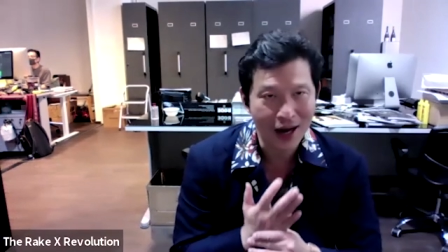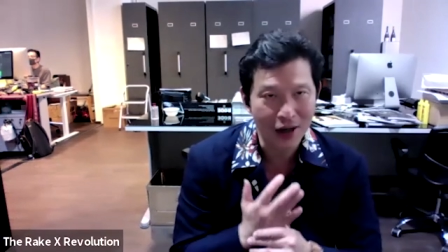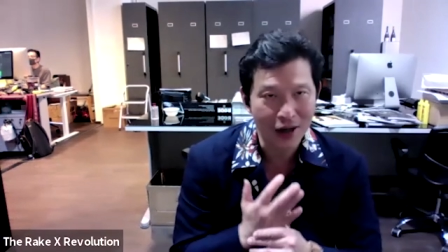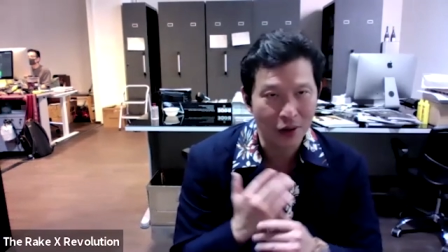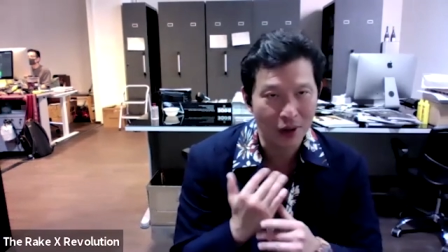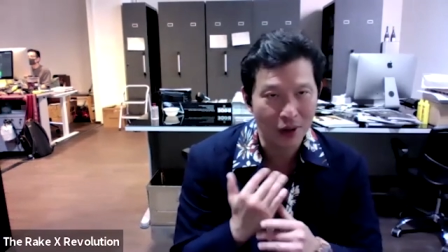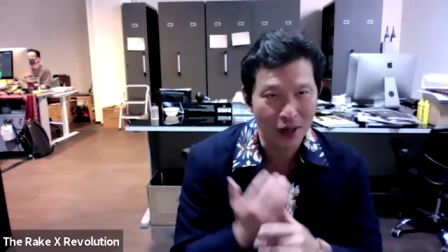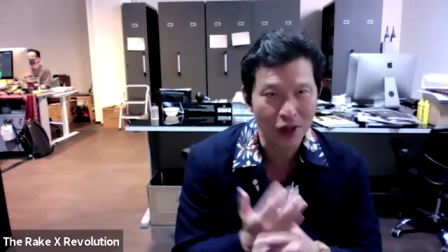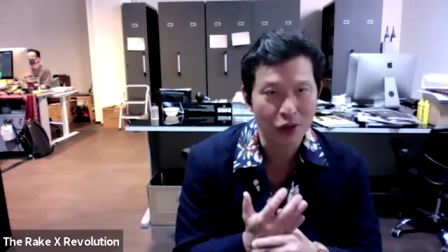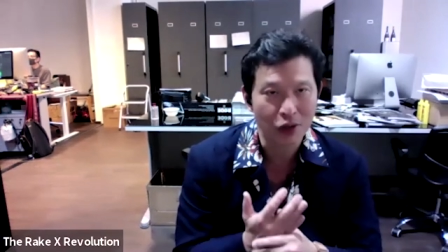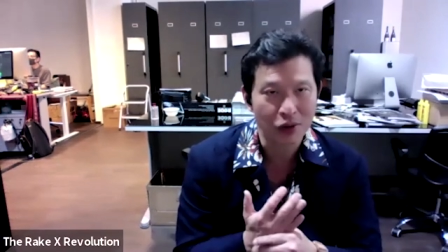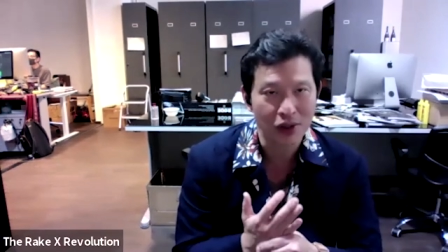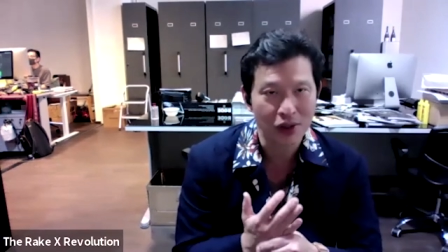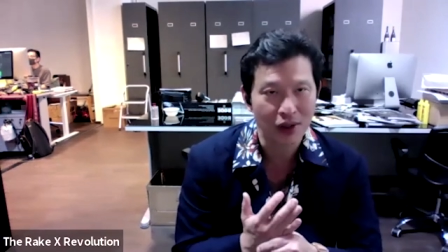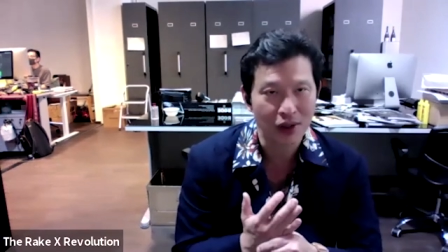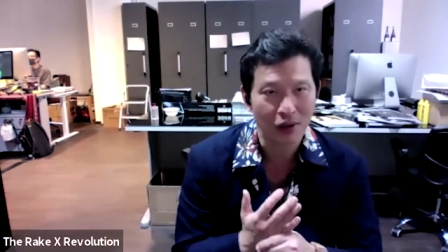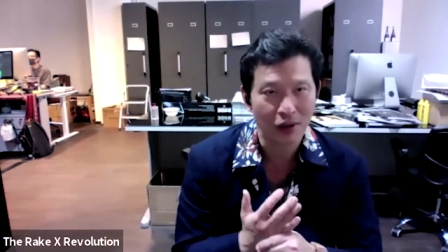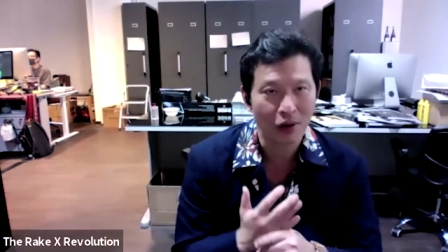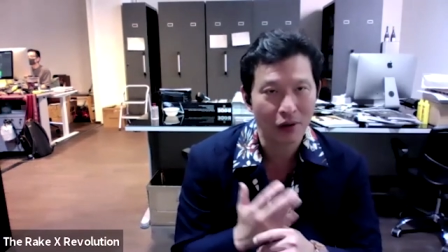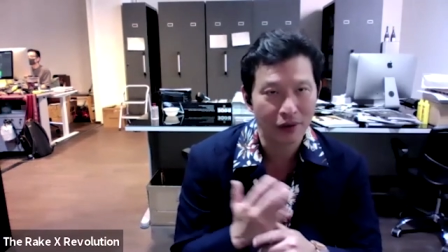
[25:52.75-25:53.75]
and you're
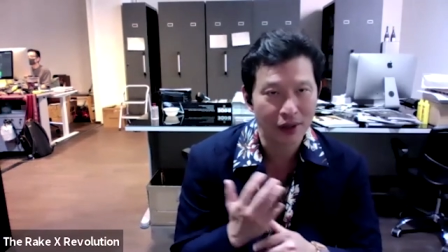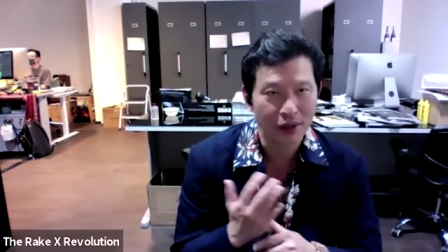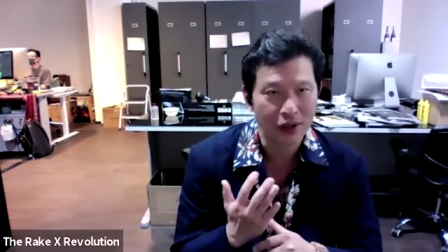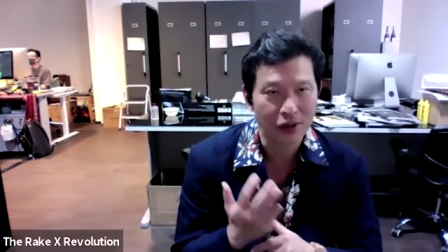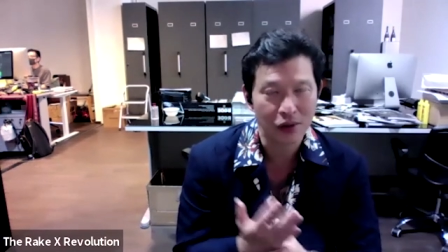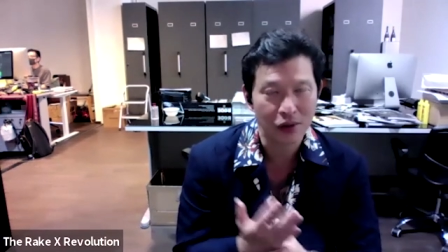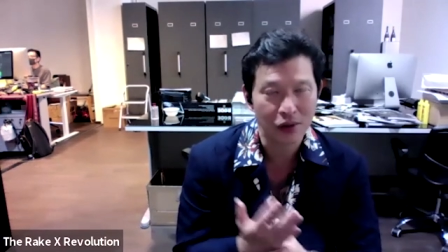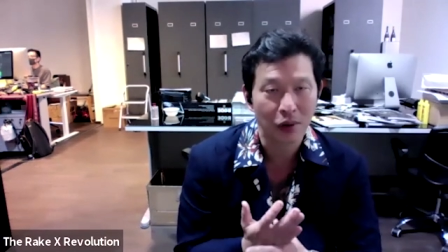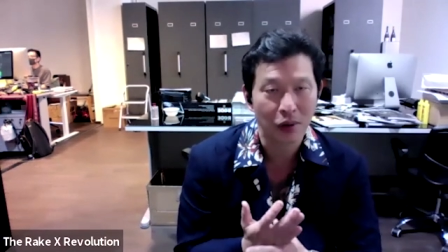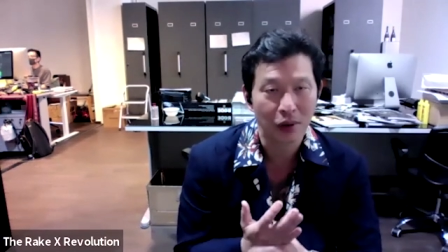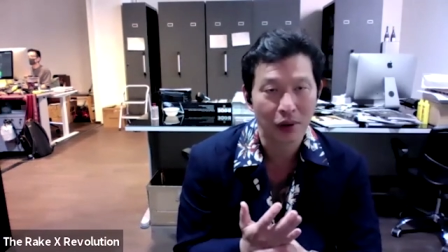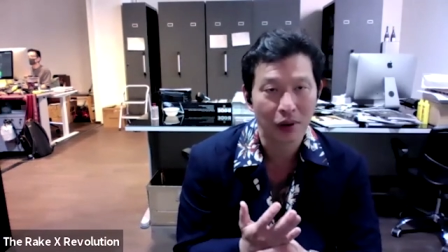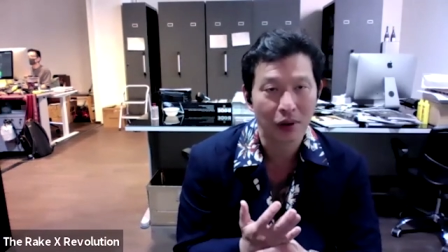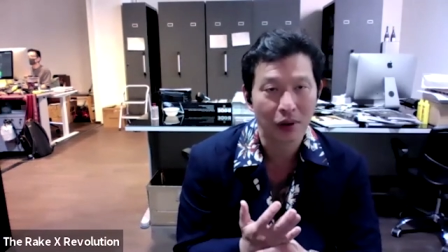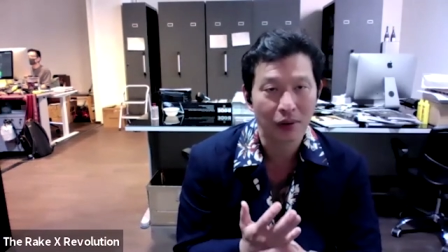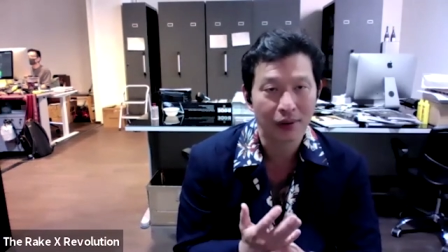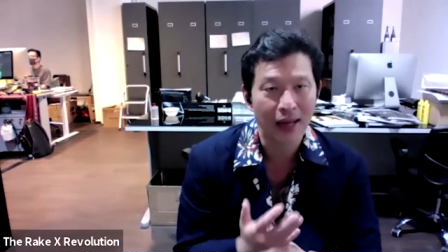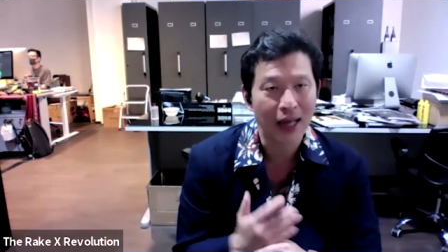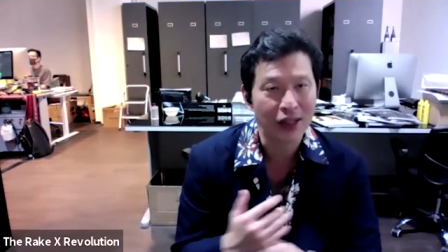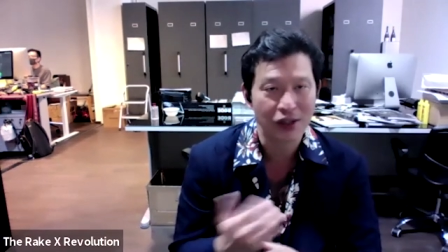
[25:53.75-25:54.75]
interested in all things
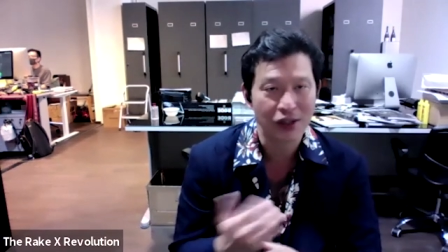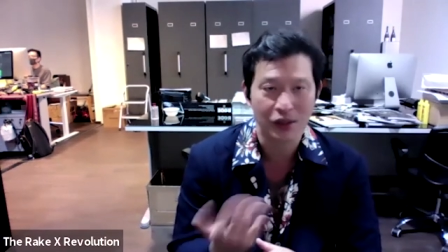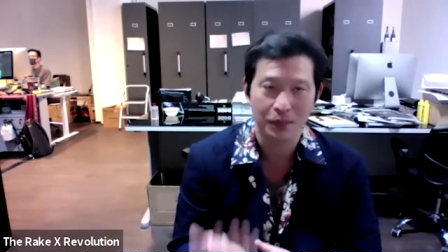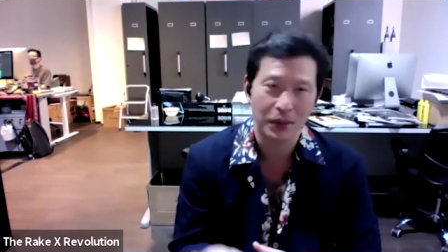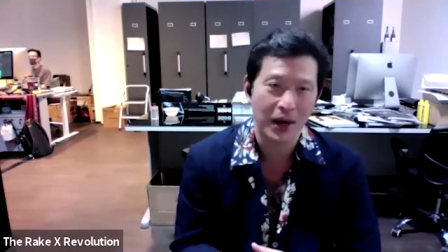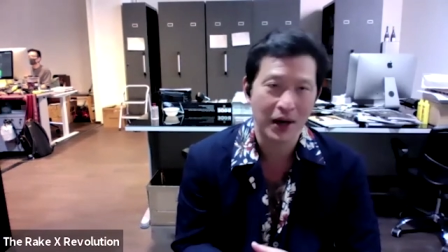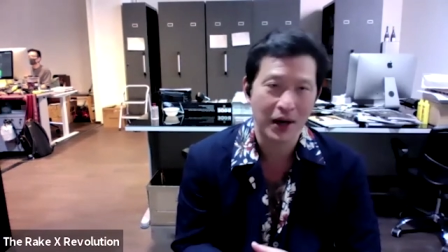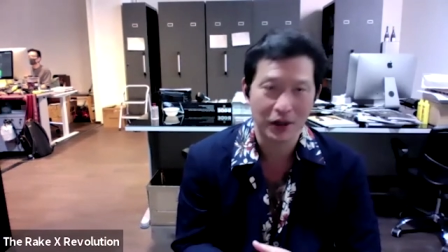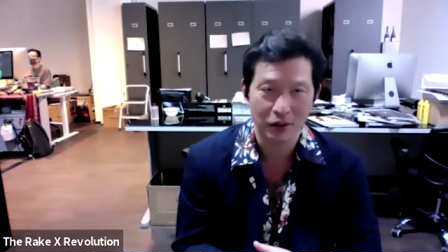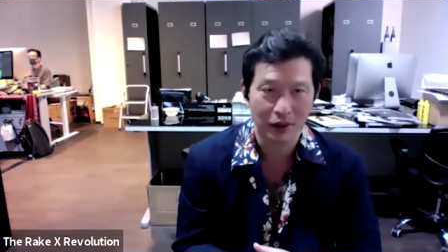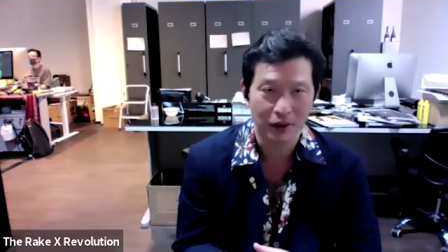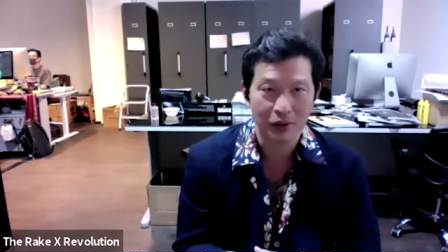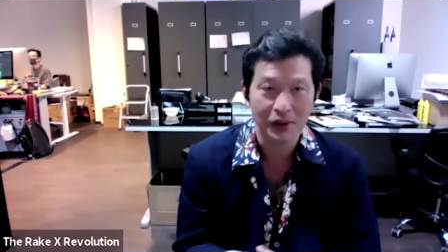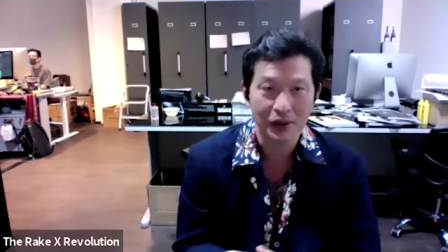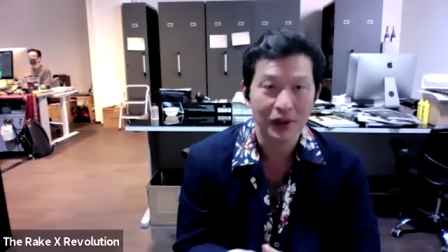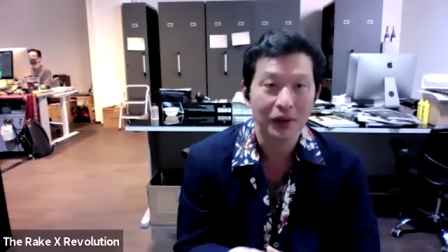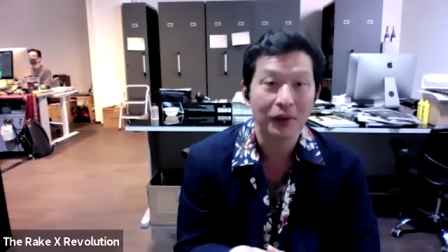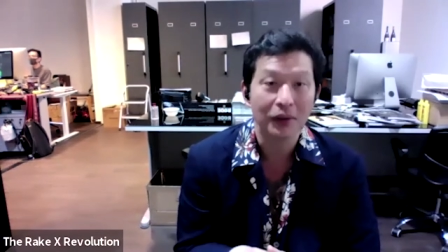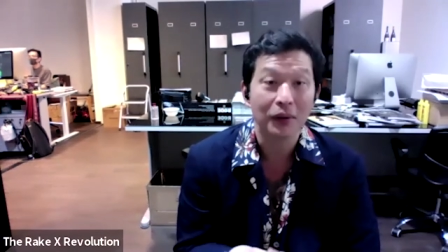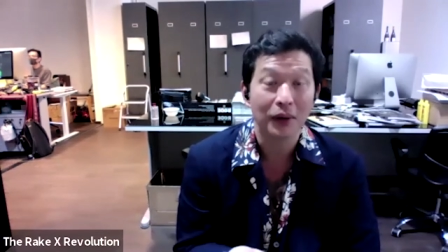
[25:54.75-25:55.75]
sartorial, that's the brand you go
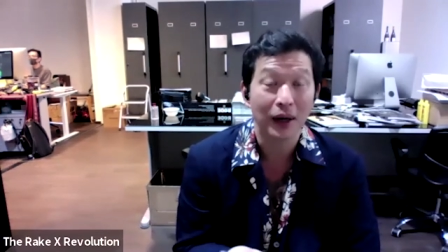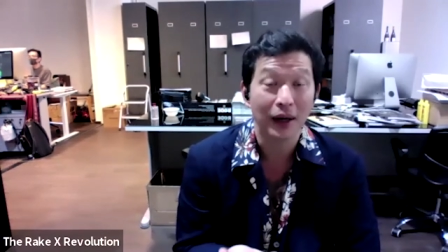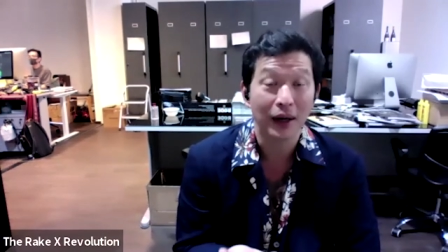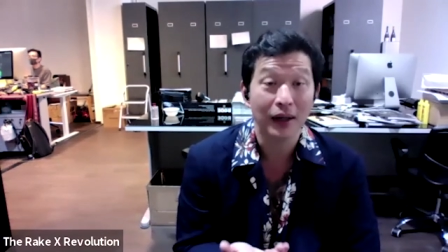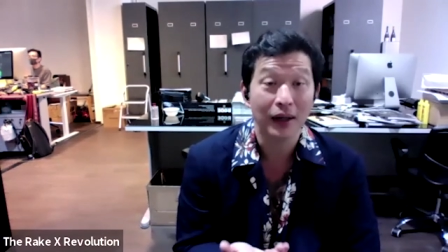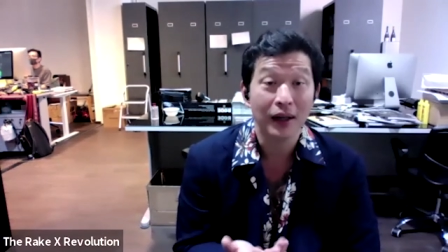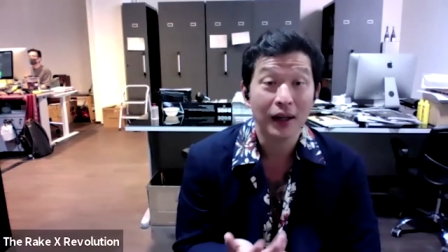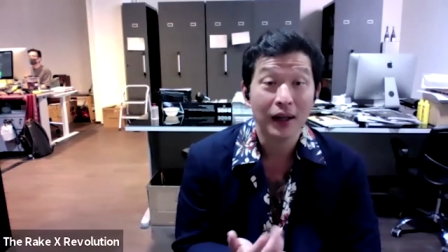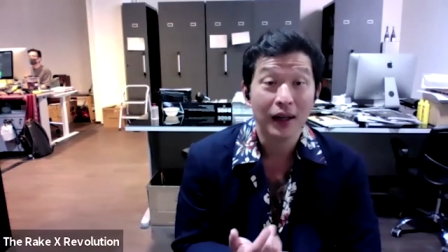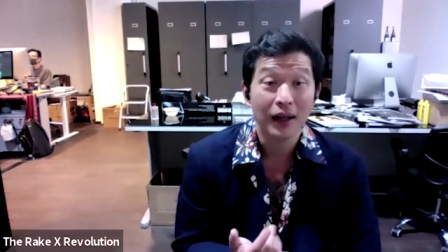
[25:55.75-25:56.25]
to, right?